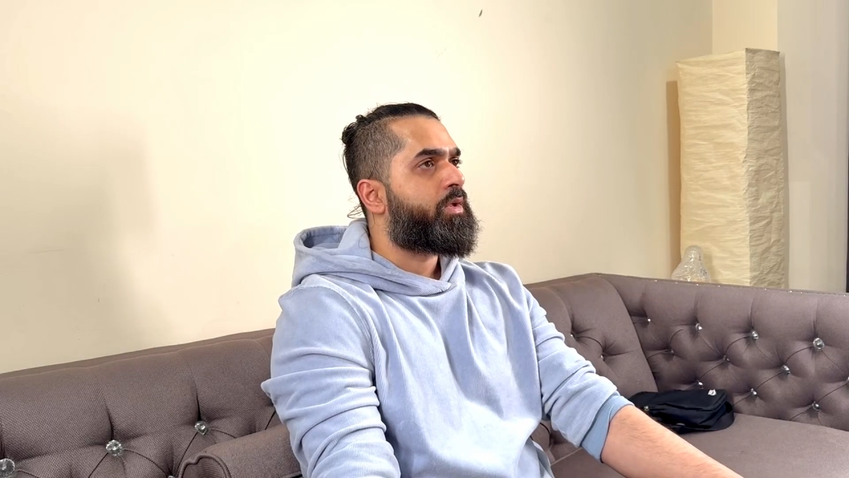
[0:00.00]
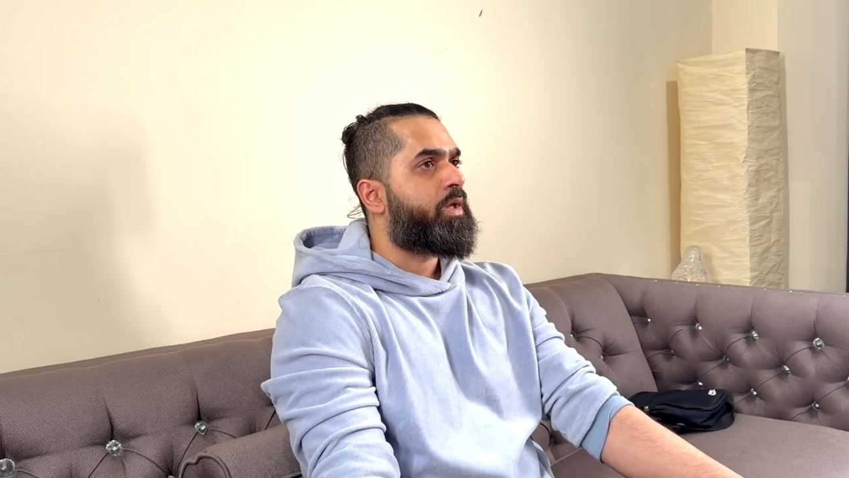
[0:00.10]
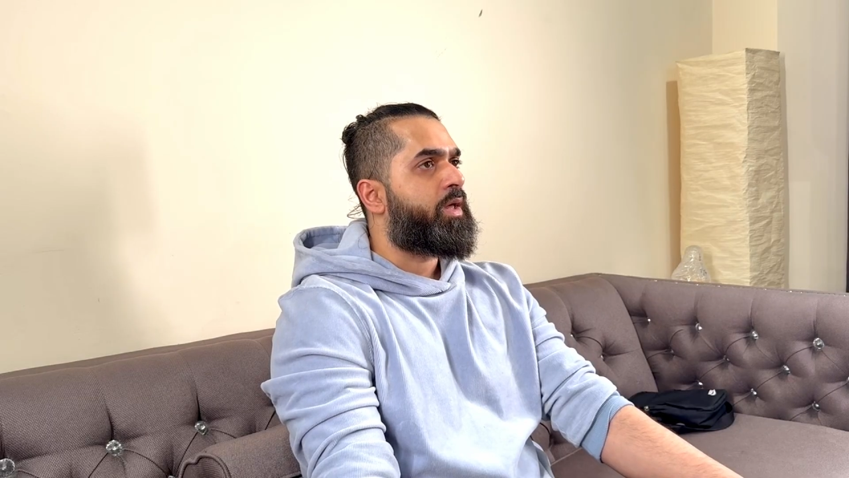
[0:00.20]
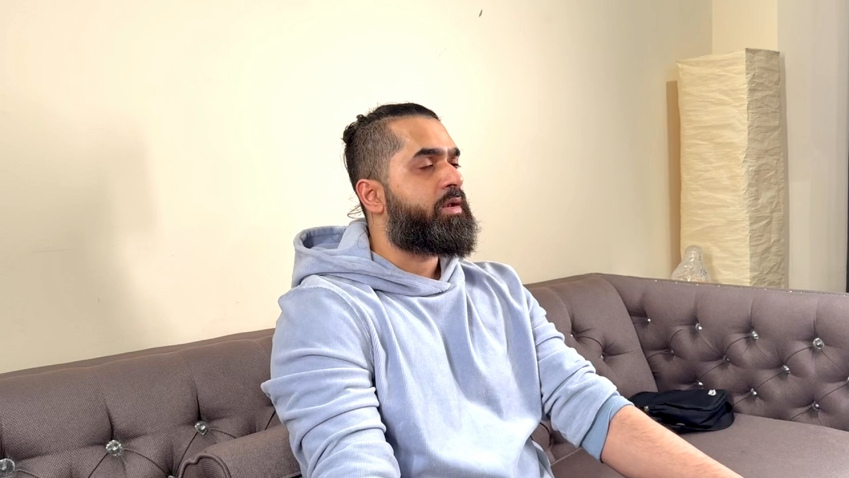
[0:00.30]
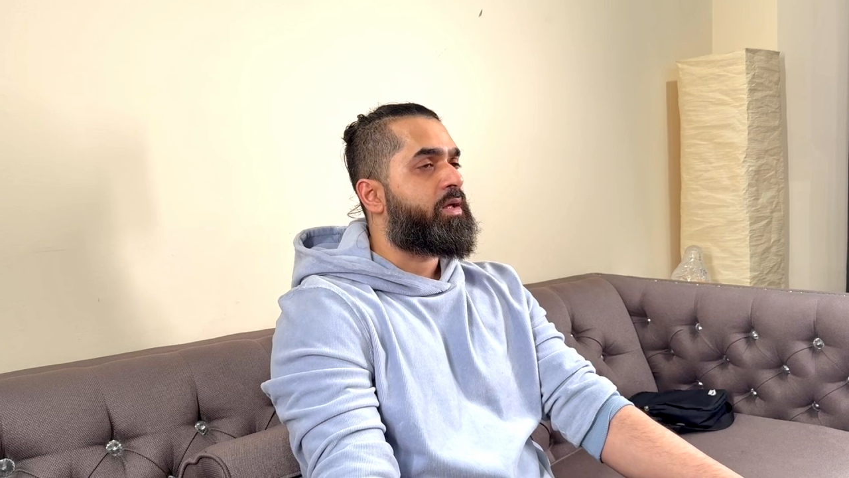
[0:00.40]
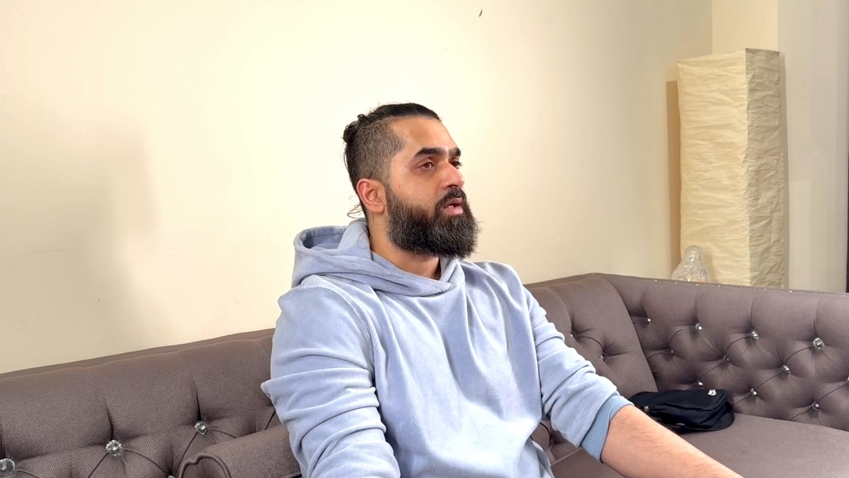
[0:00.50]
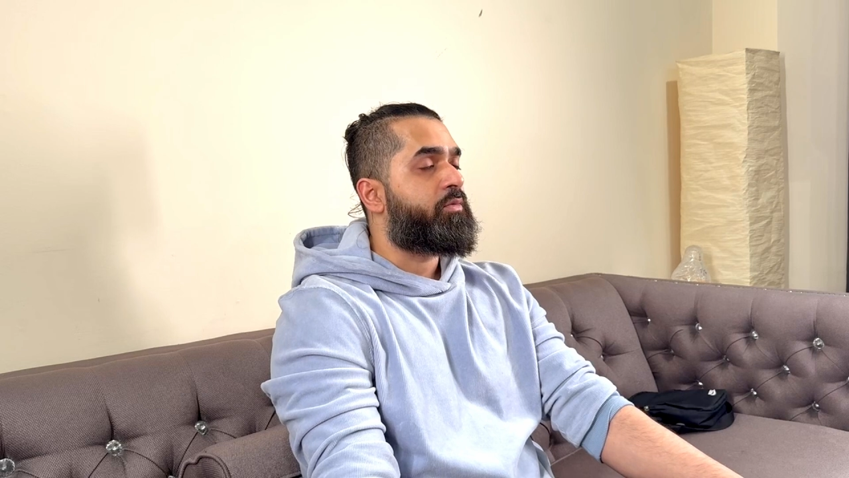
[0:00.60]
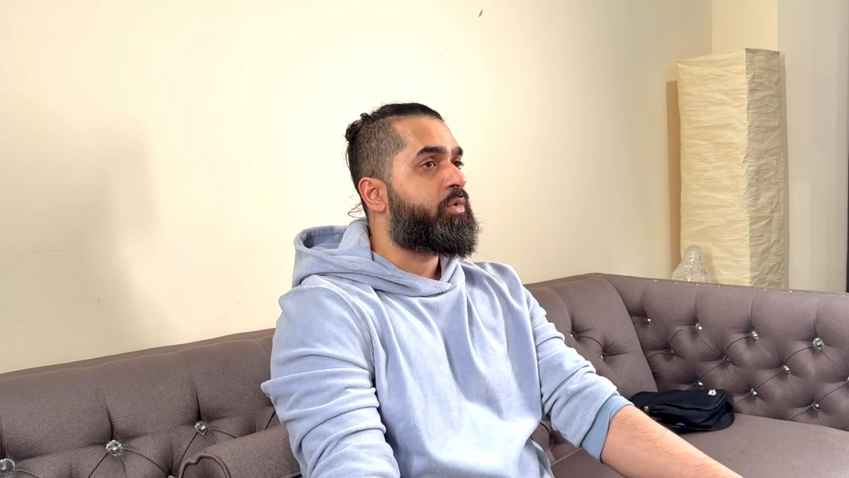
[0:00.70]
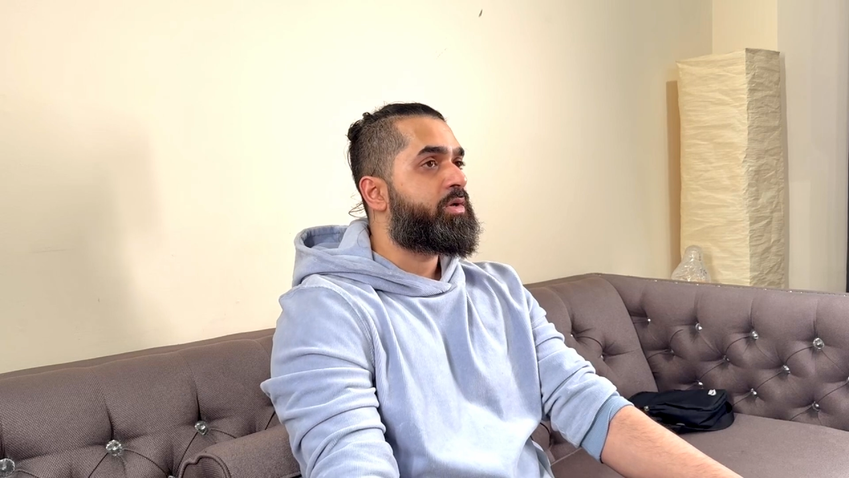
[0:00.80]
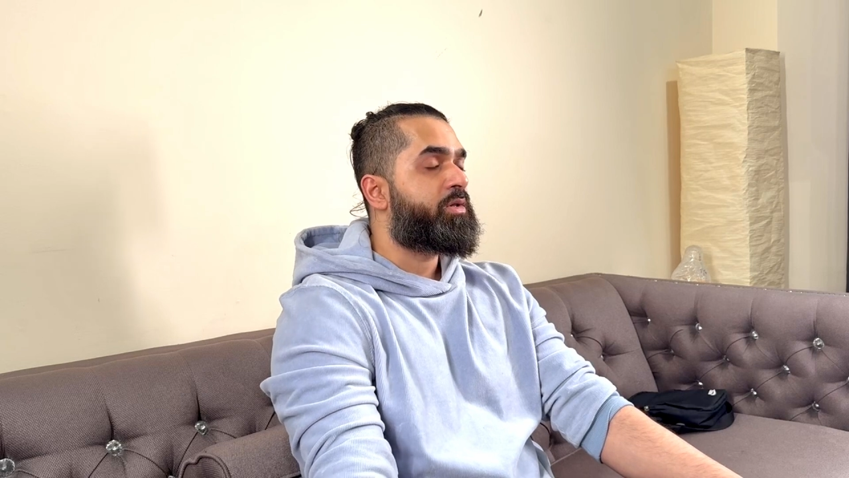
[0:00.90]

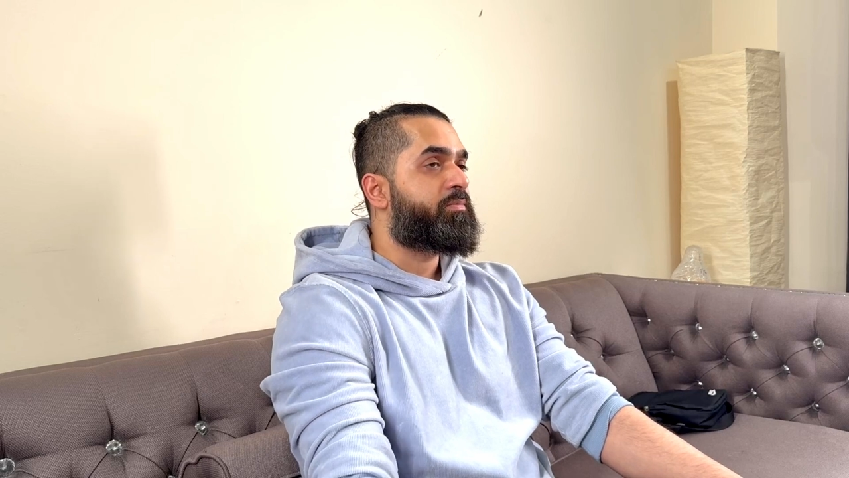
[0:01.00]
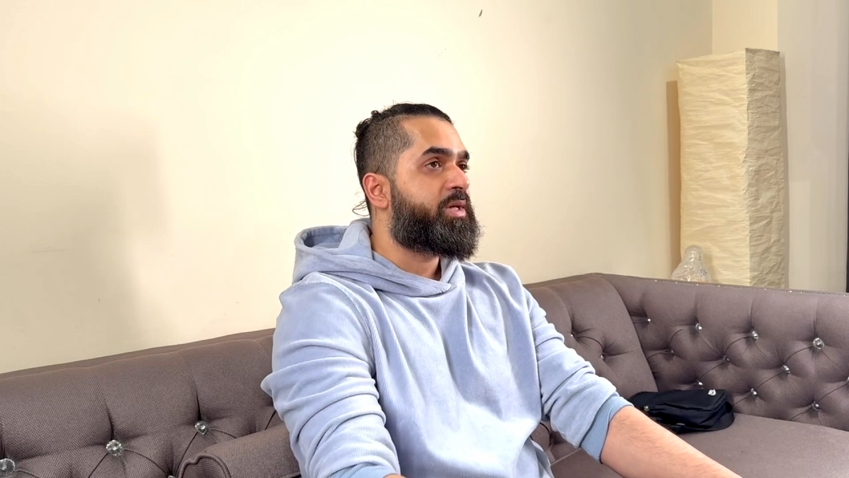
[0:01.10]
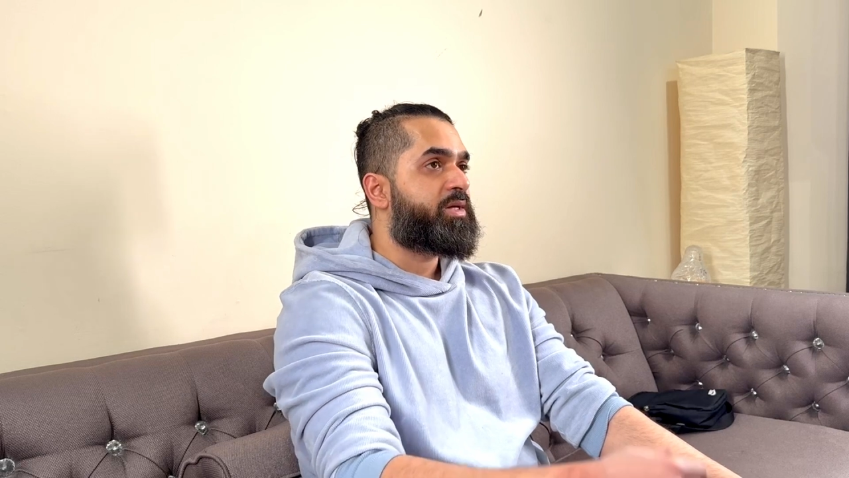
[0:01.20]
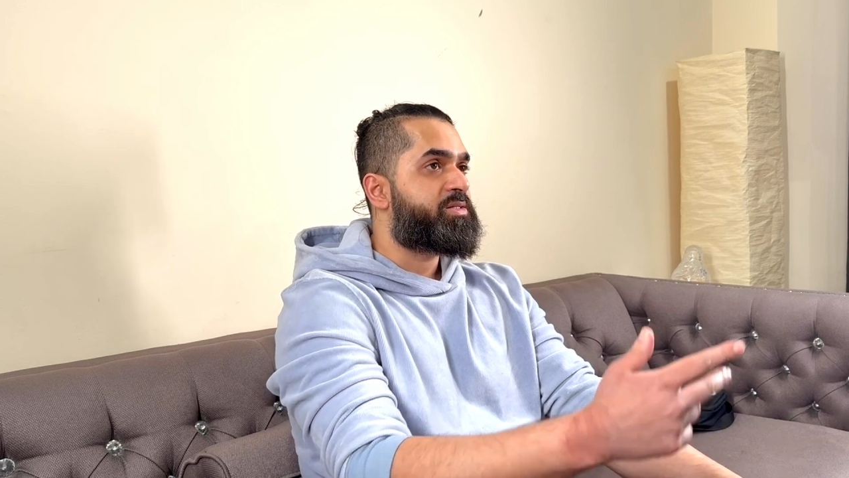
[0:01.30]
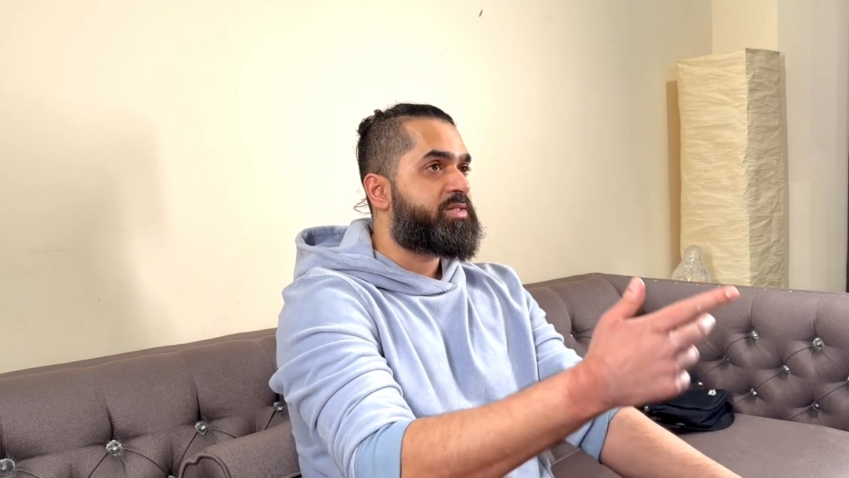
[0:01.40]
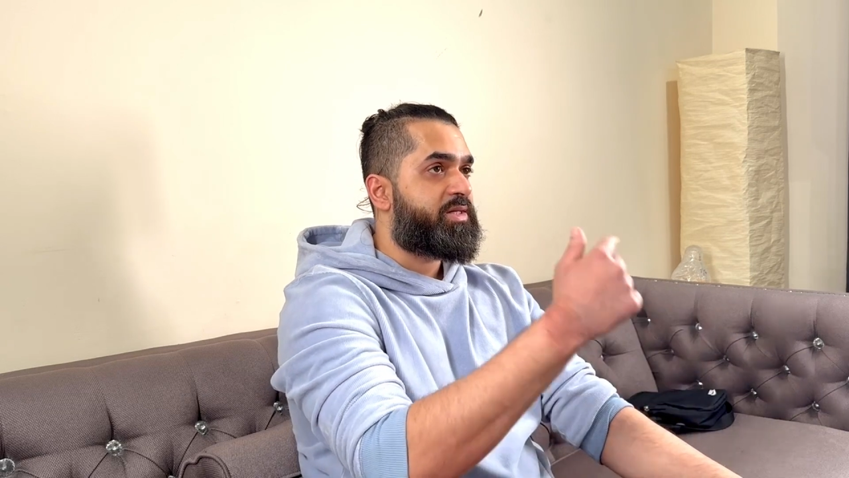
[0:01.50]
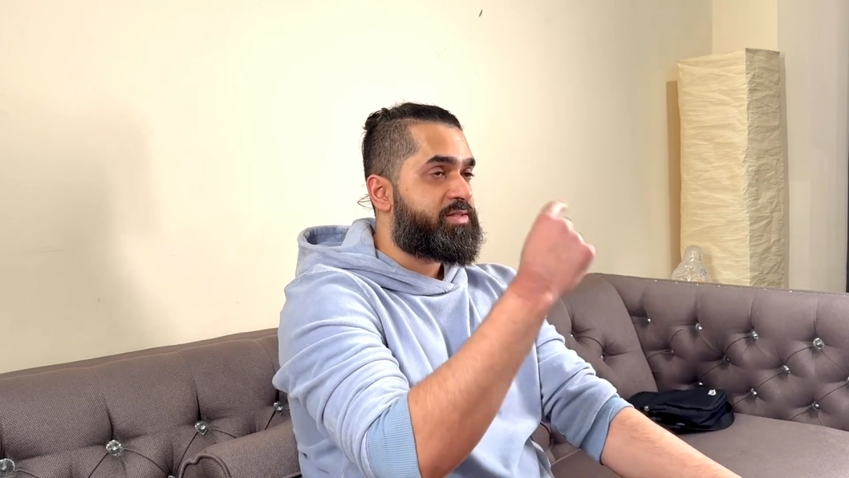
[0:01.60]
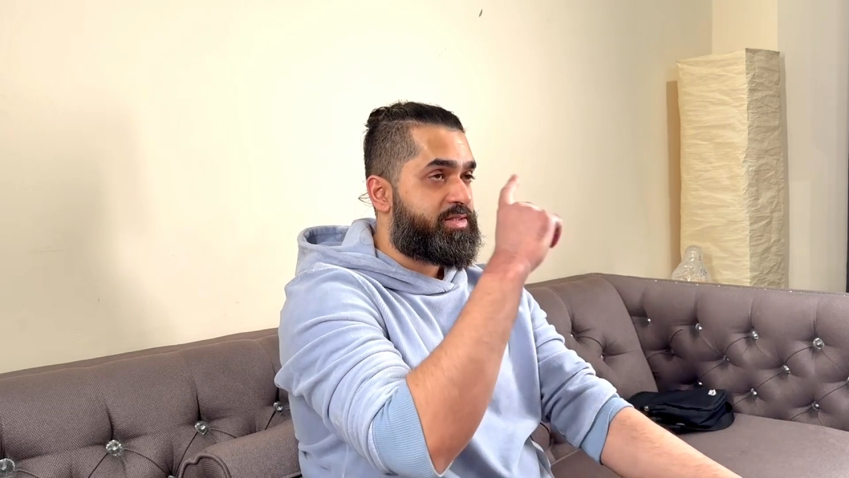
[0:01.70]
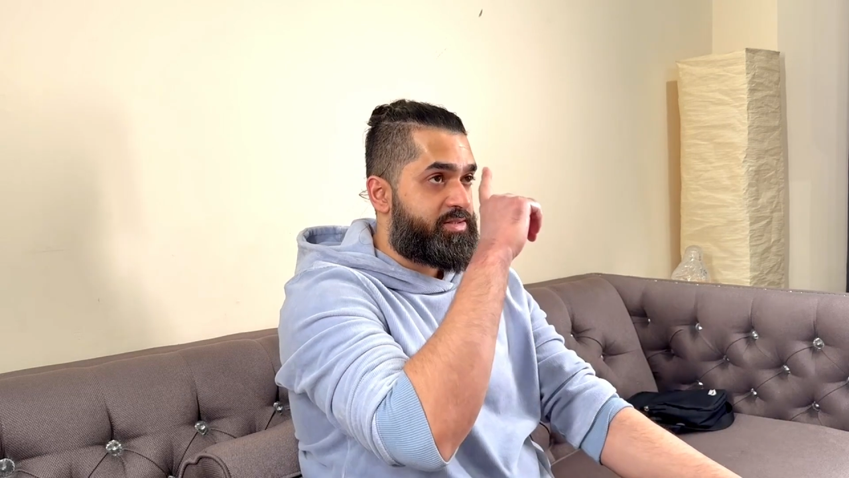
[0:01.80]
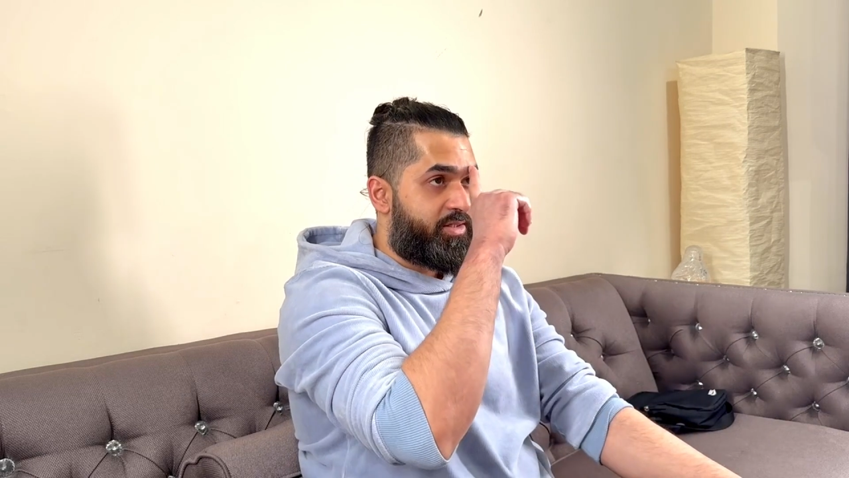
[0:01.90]
And one of the biggest
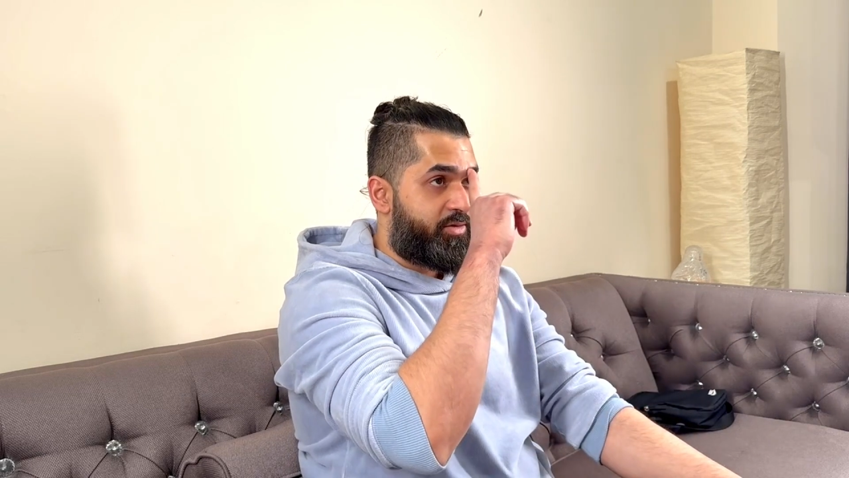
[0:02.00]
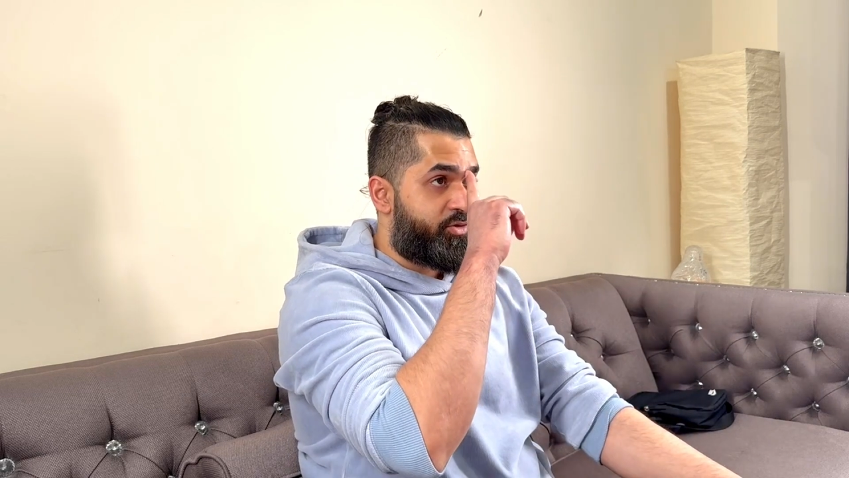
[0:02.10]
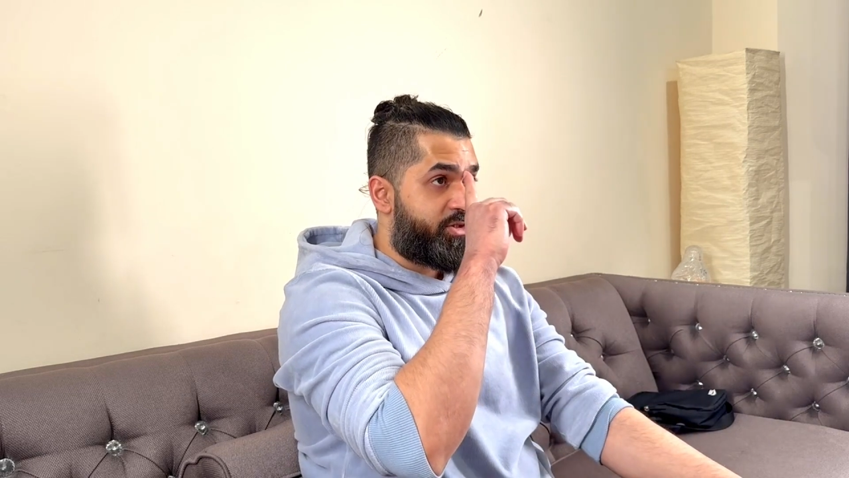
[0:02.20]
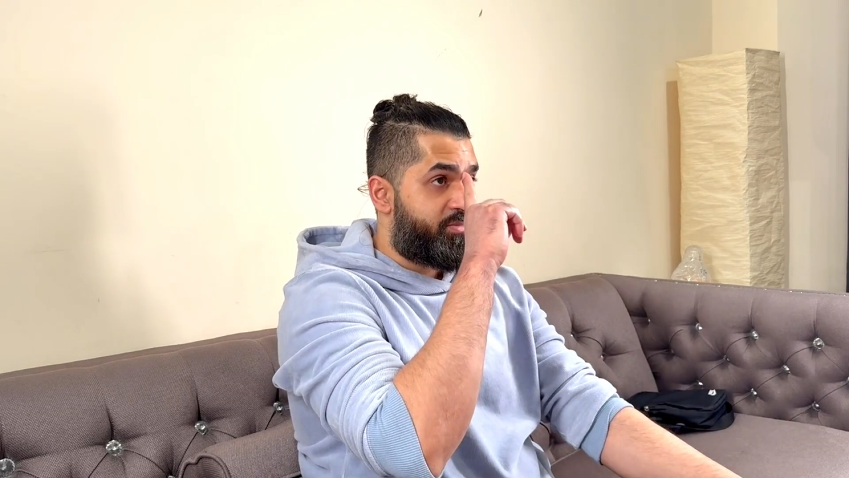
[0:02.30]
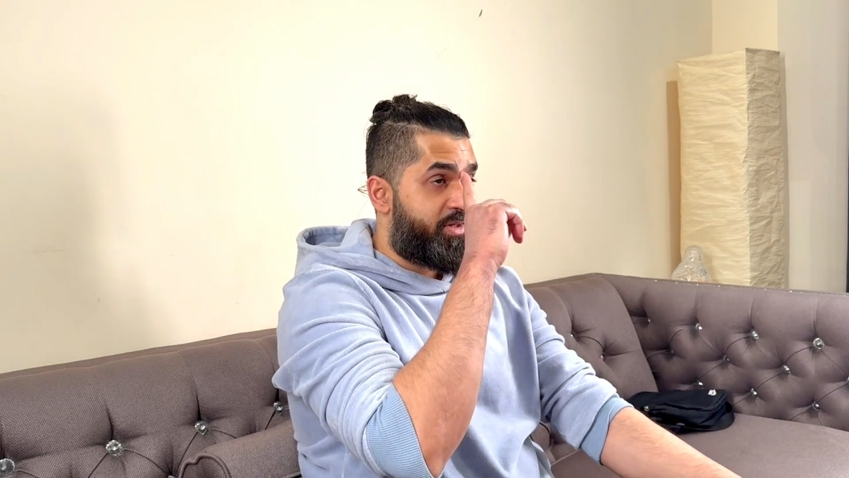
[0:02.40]
things is that you just